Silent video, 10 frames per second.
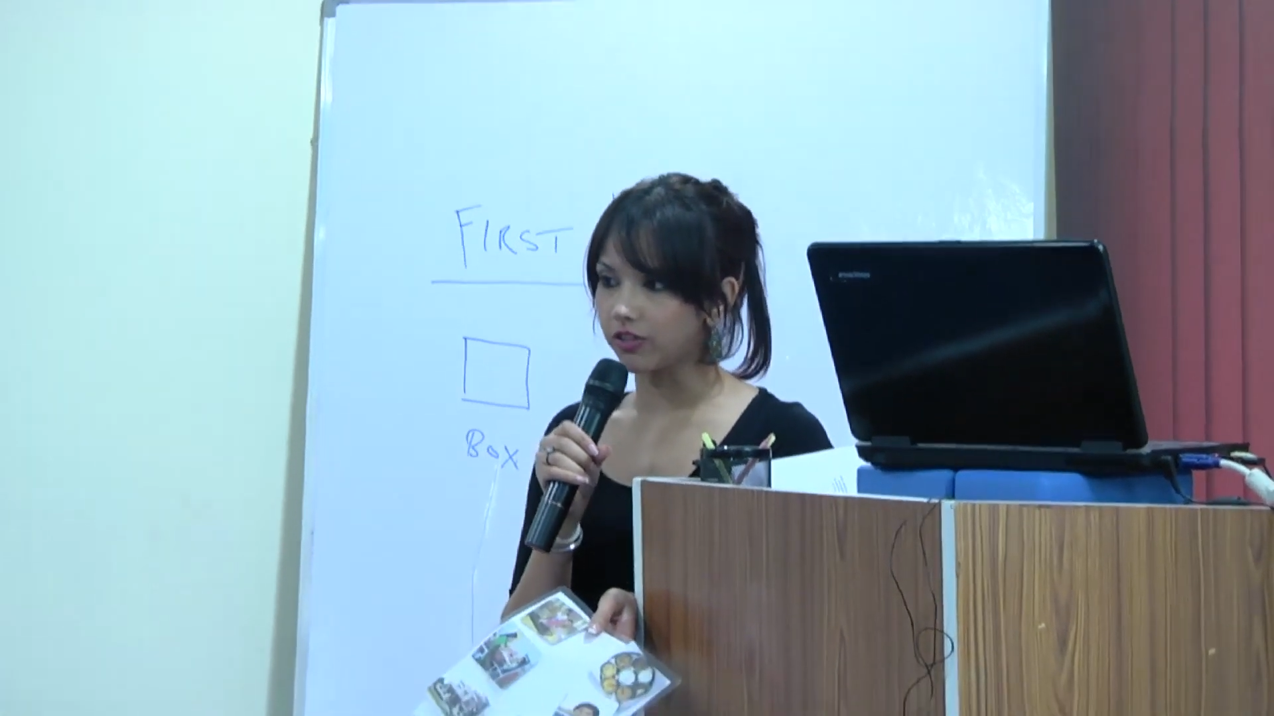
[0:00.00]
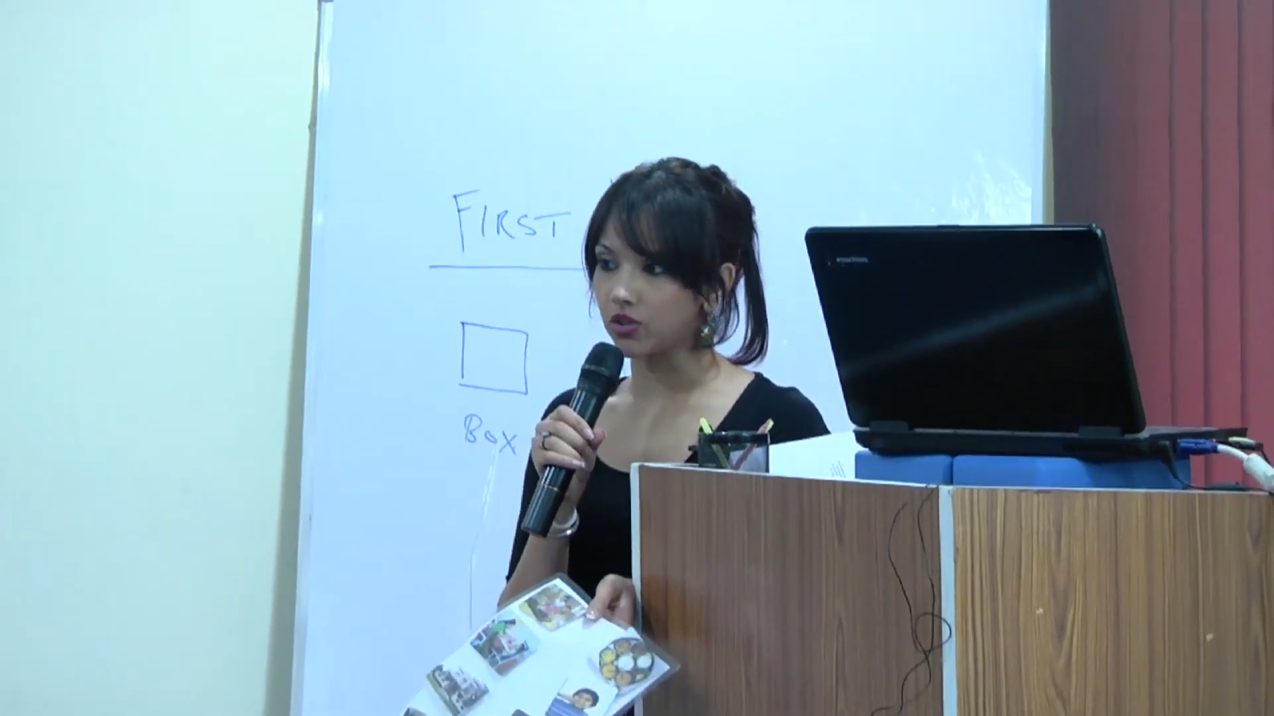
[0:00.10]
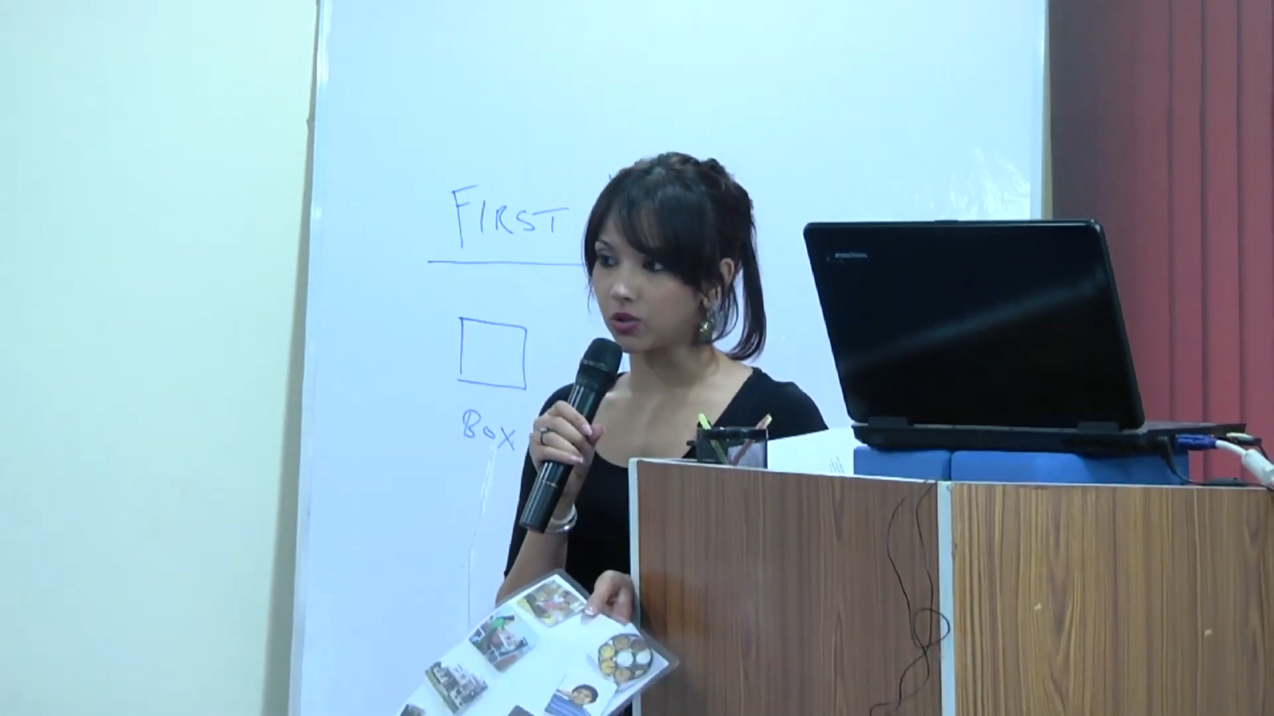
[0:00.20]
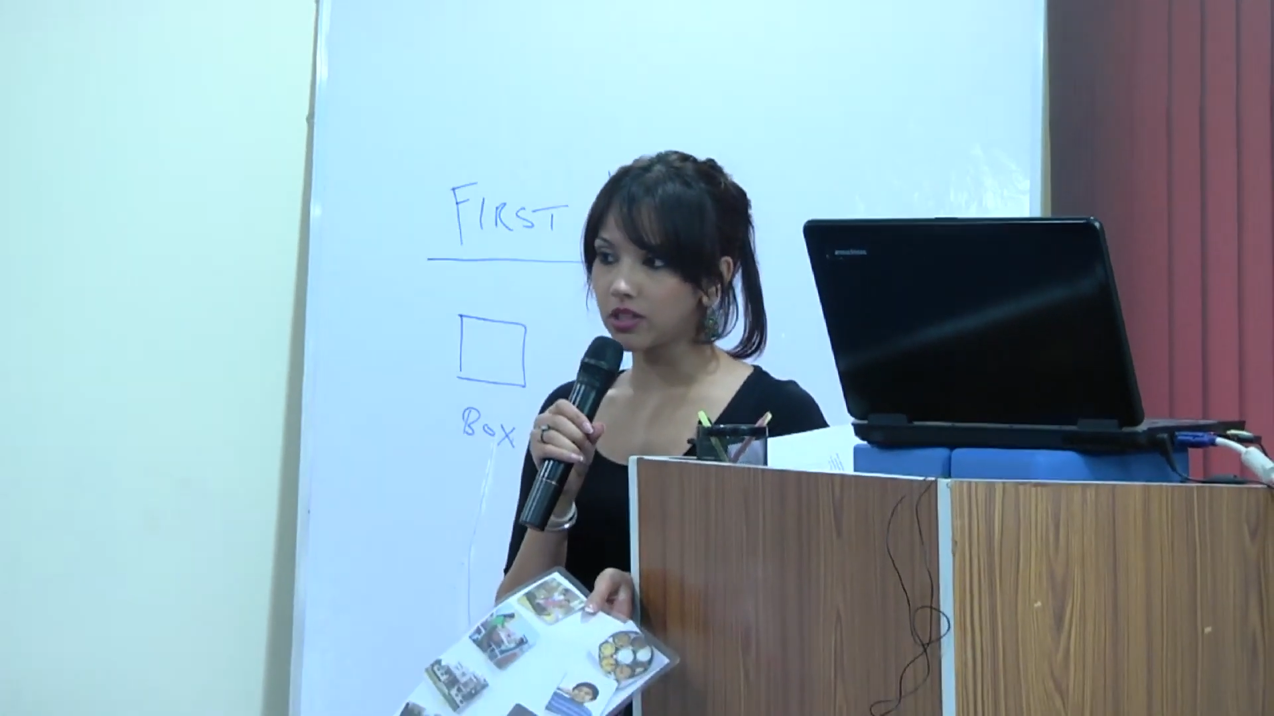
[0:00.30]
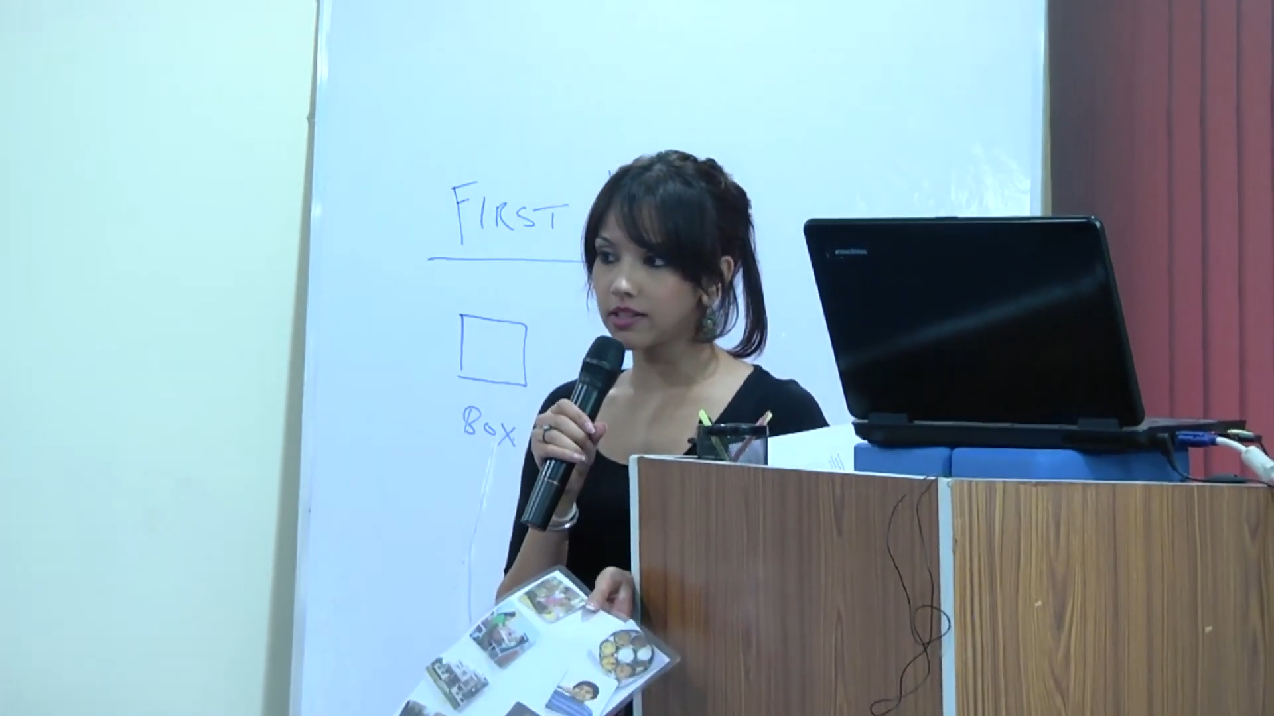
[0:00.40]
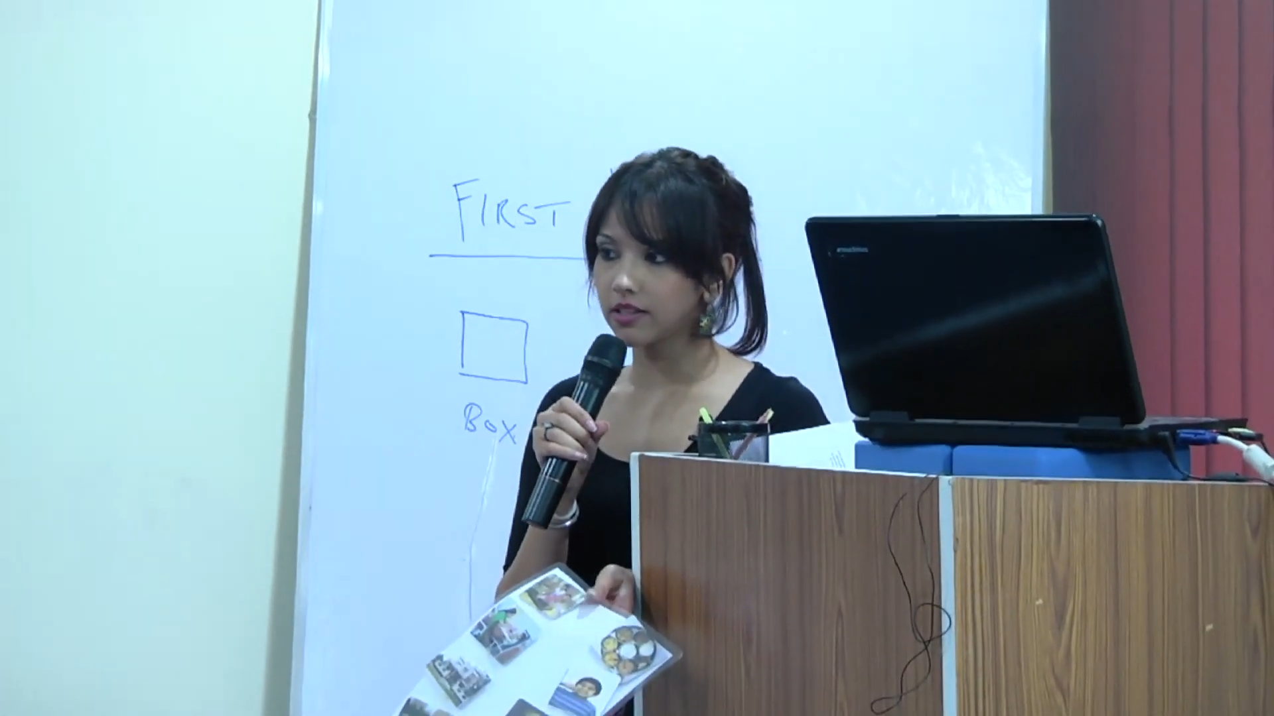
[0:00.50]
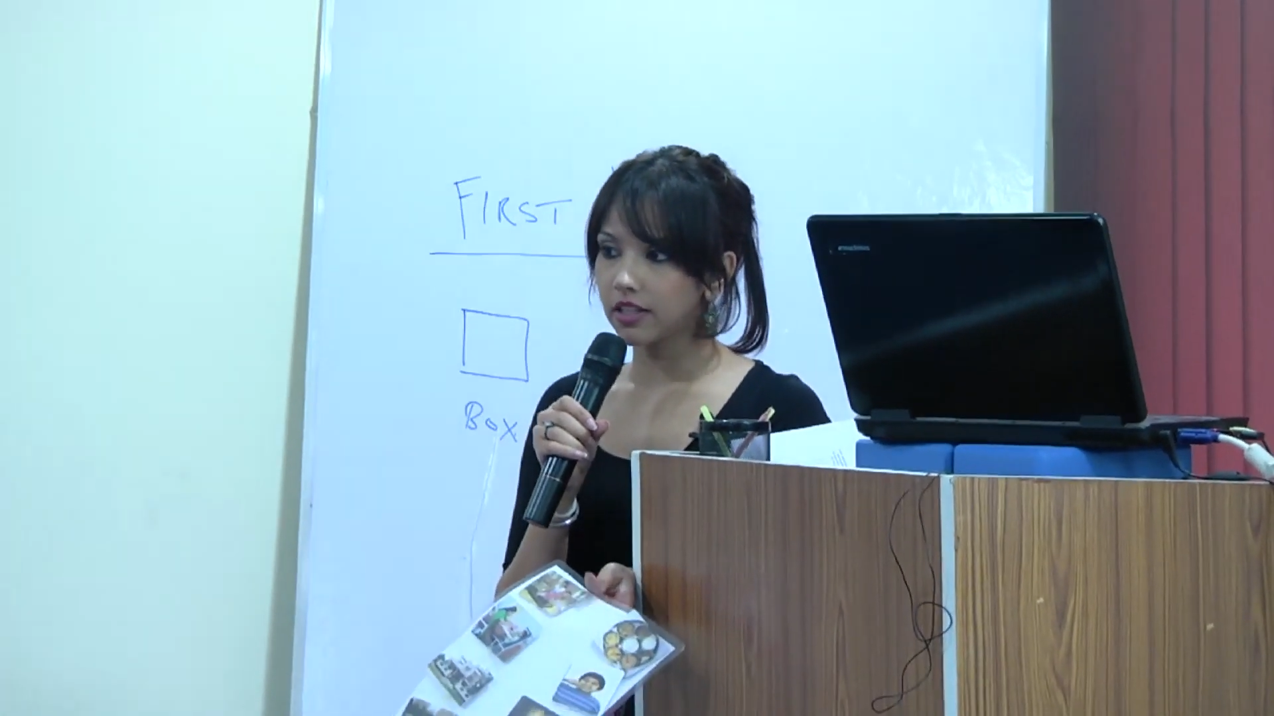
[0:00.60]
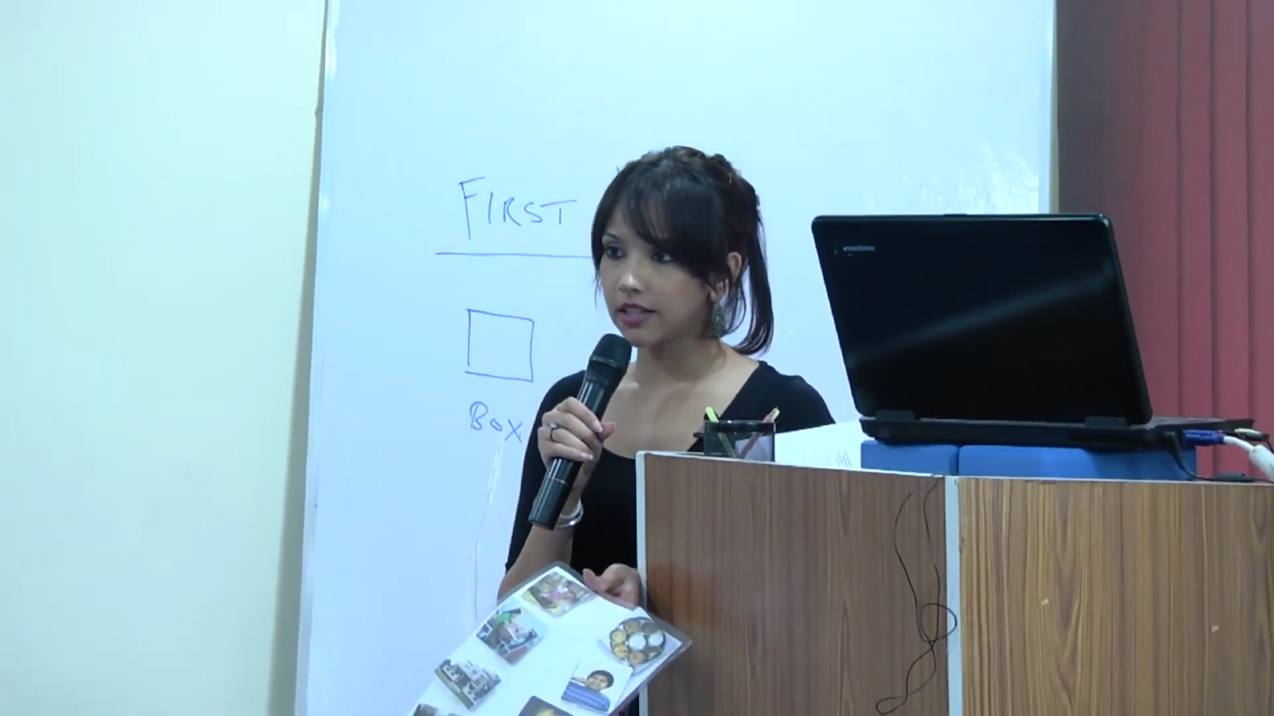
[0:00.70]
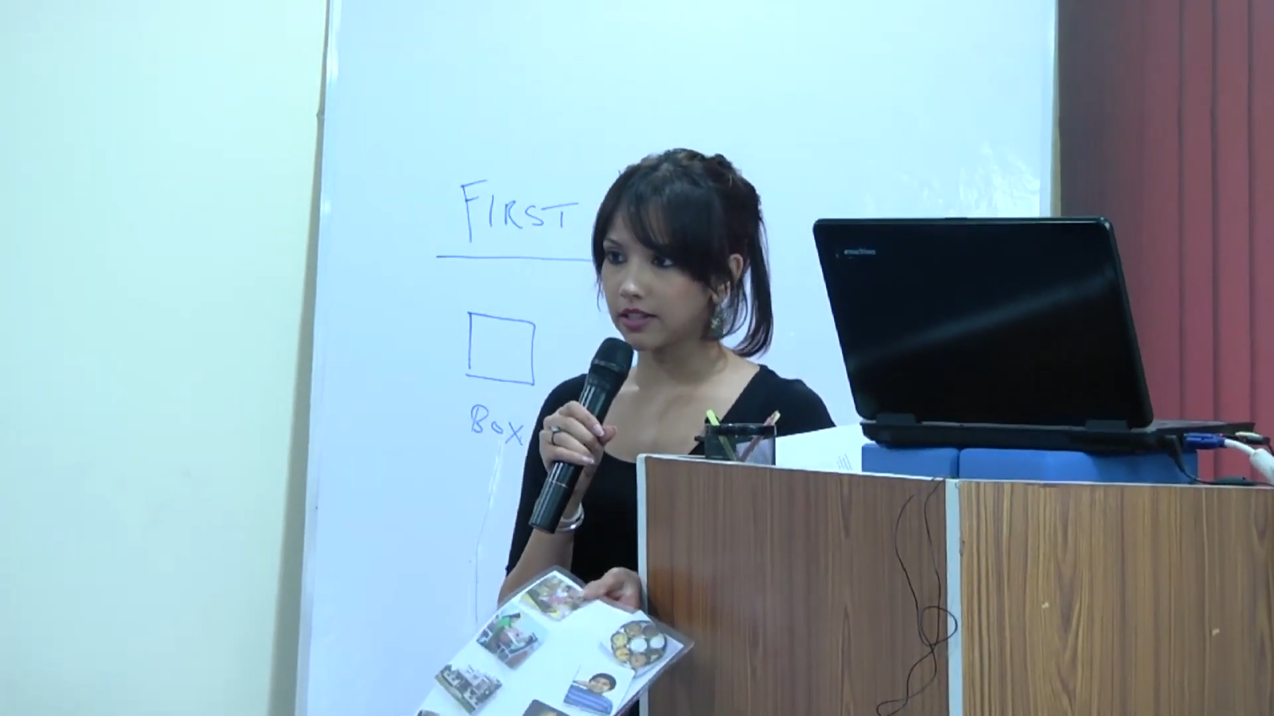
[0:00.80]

to visuals.